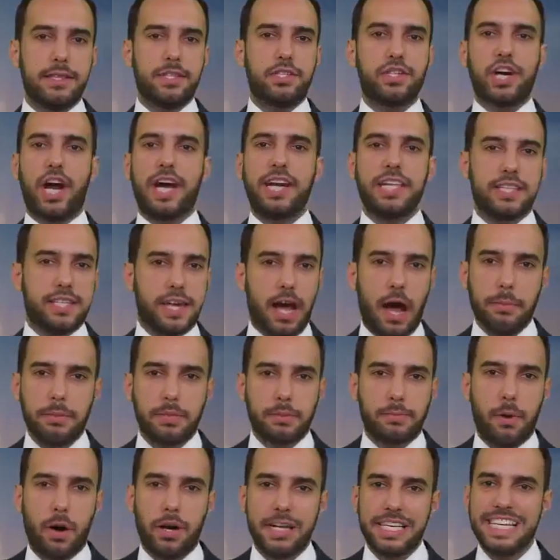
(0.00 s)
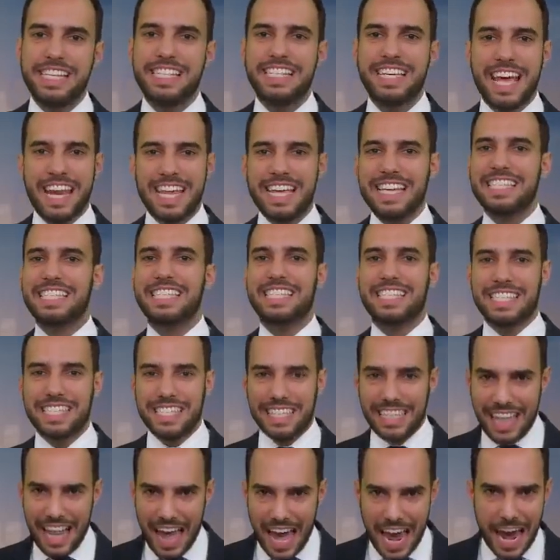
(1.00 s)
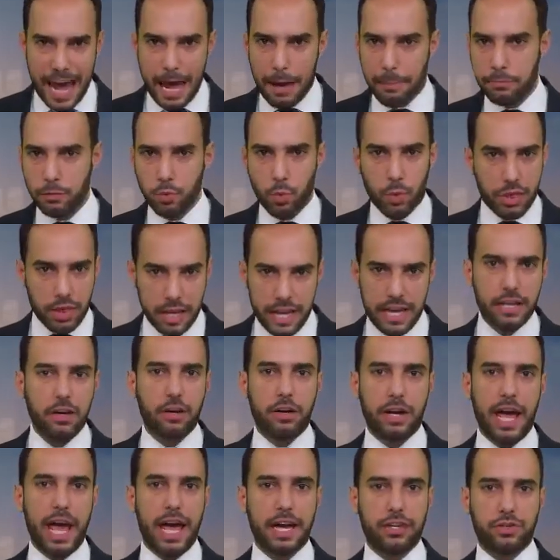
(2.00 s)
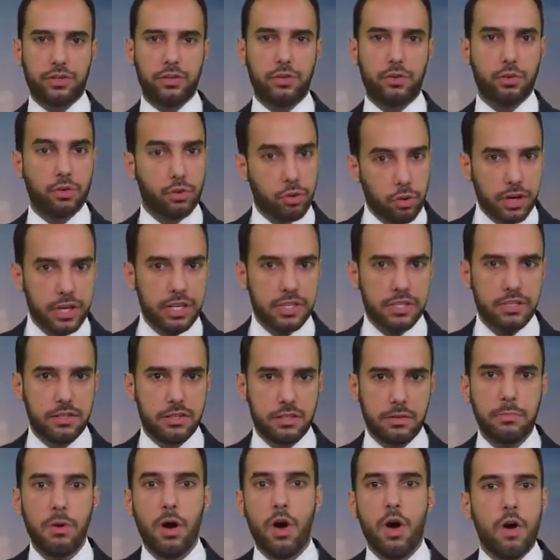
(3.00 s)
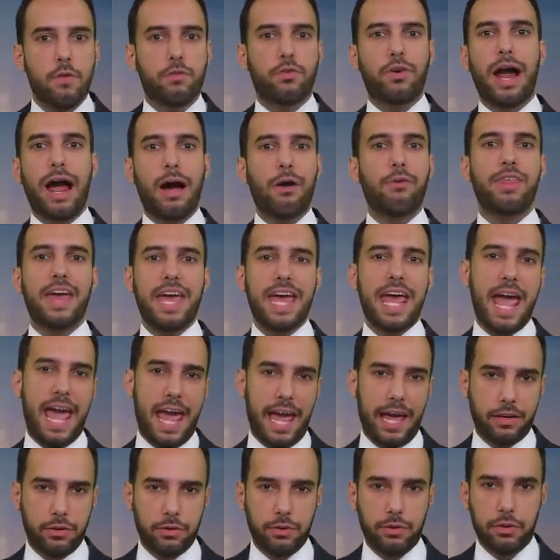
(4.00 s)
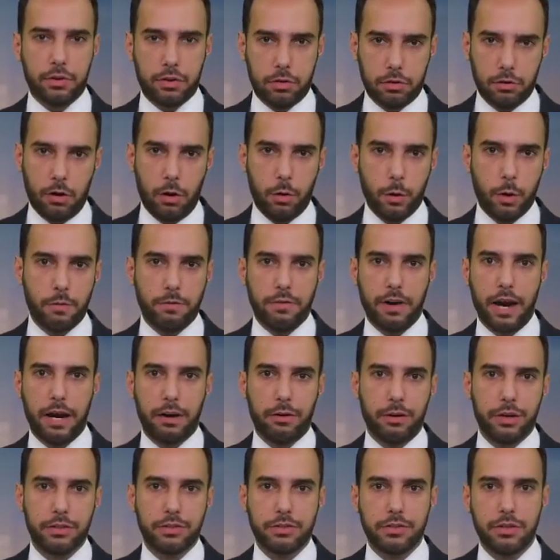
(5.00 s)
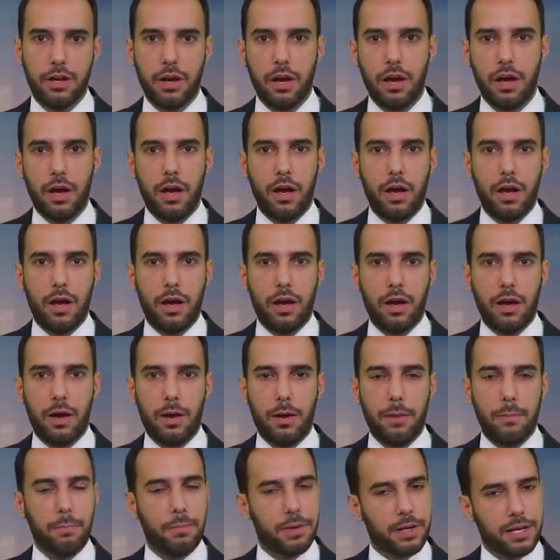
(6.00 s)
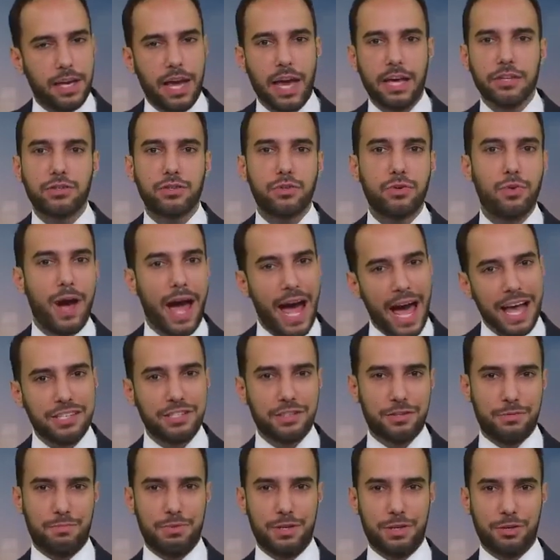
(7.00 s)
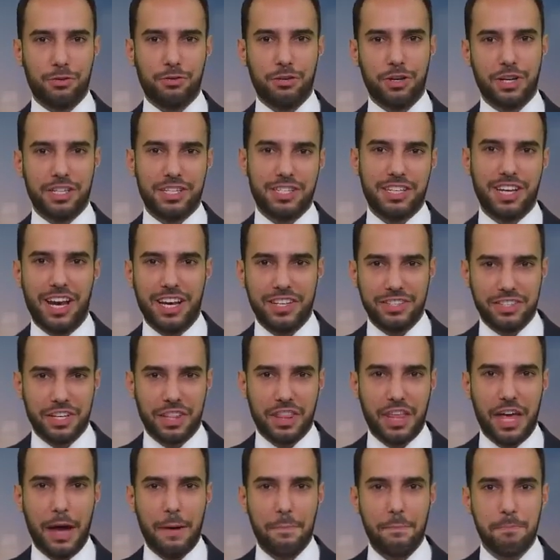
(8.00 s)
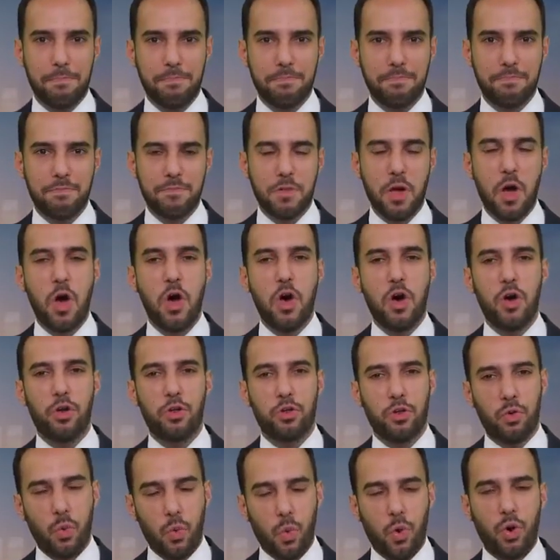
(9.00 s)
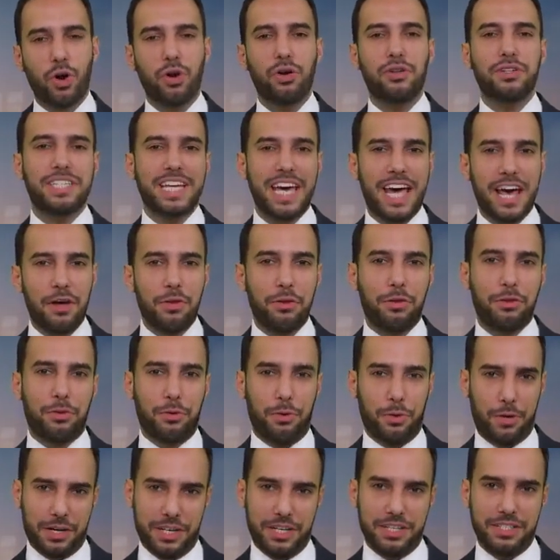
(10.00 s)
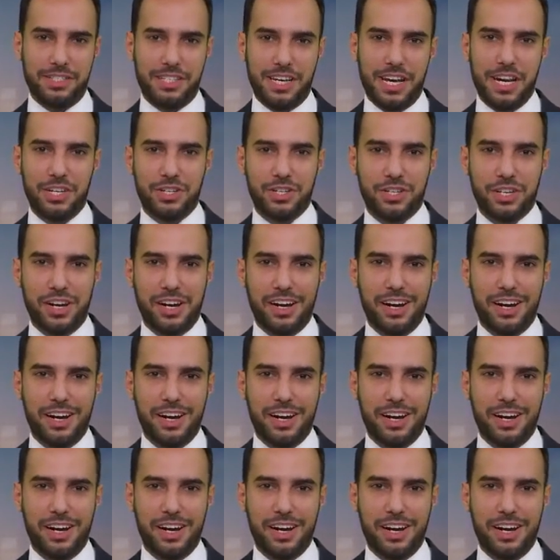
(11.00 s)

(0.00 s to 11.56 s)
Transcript: The Chinese Communist Party is getting slammed with international criticism for how they handled the coronavirus. But guess who hasn't been criticizing them? The World Health Organization.